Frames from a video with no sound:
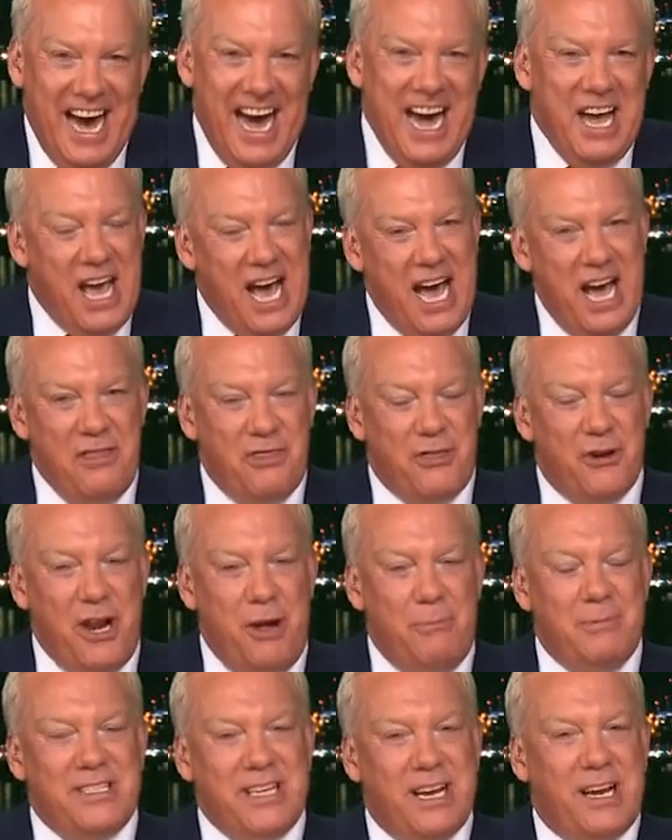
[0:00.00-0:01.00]
I thought
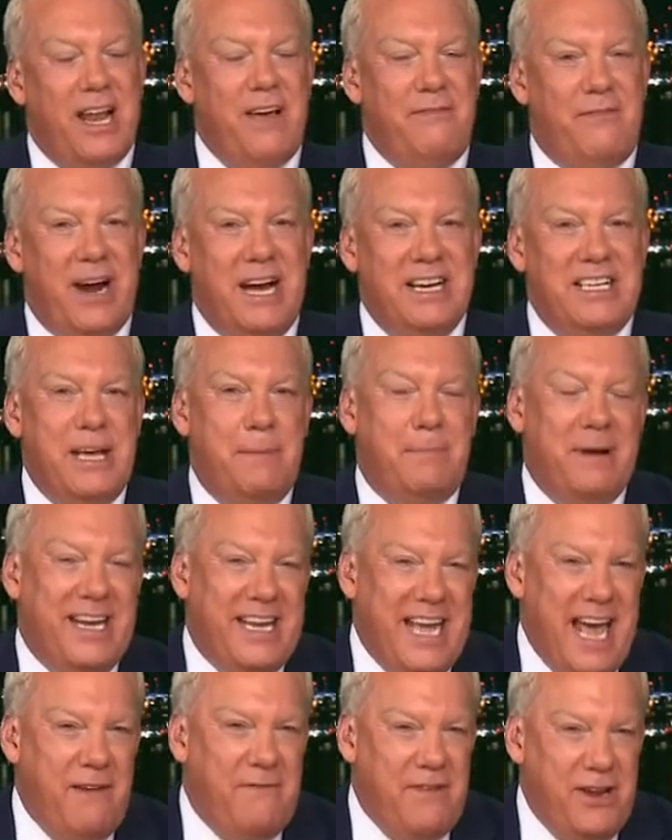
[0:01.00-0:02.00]
it was a clever idea, but
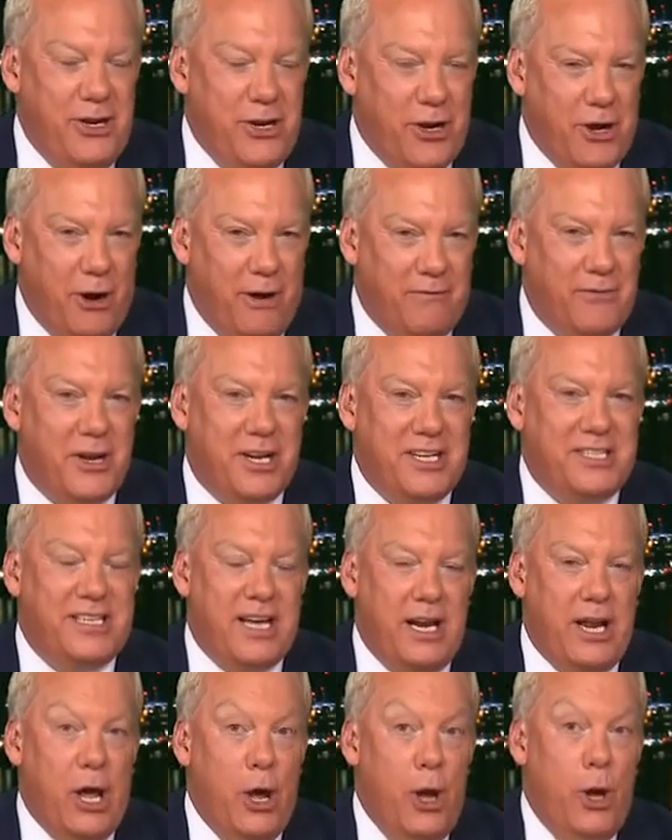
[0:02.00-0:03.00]
Kevin, you know, I've got to
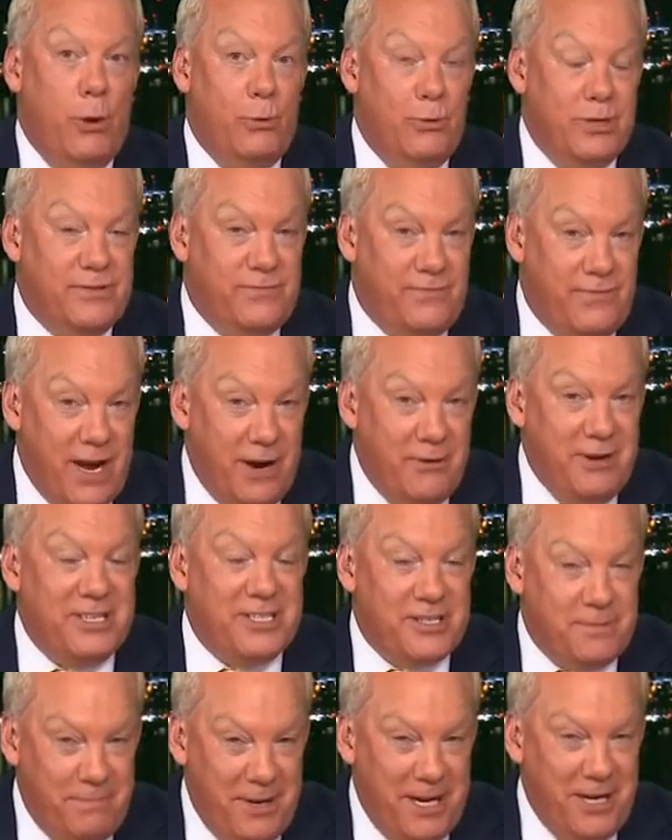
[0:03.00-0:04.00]
tell you, was very
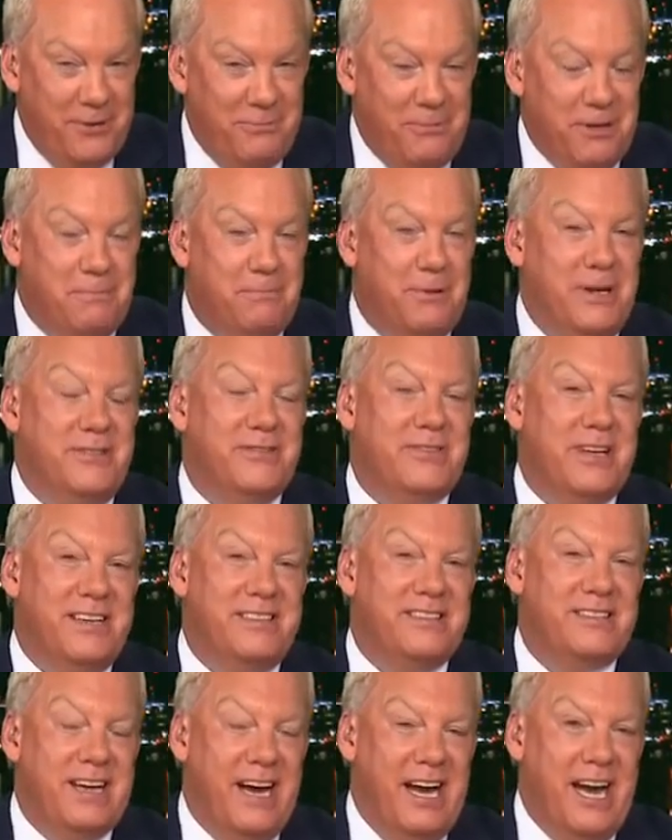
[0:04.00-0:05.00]
smitten with
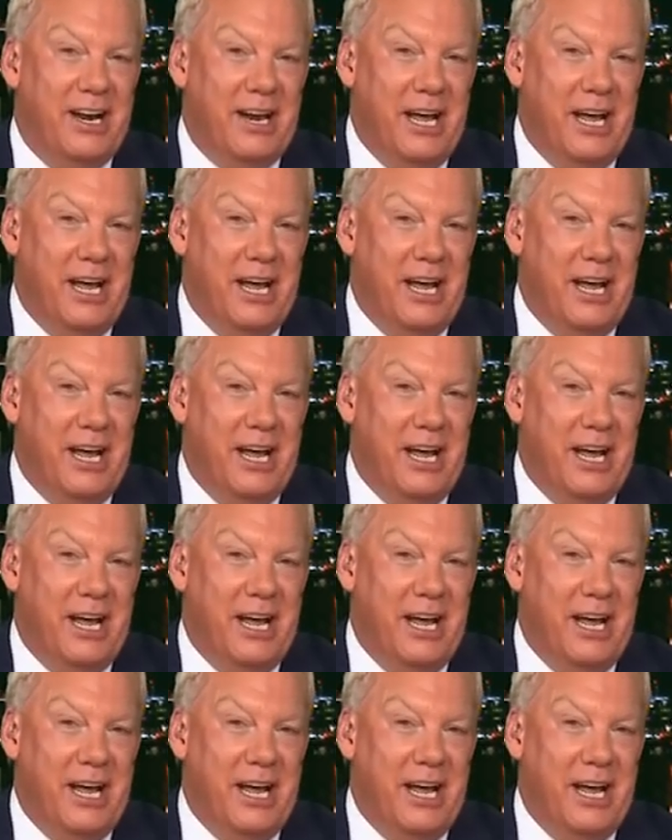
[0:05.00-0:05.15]
Princess Diana.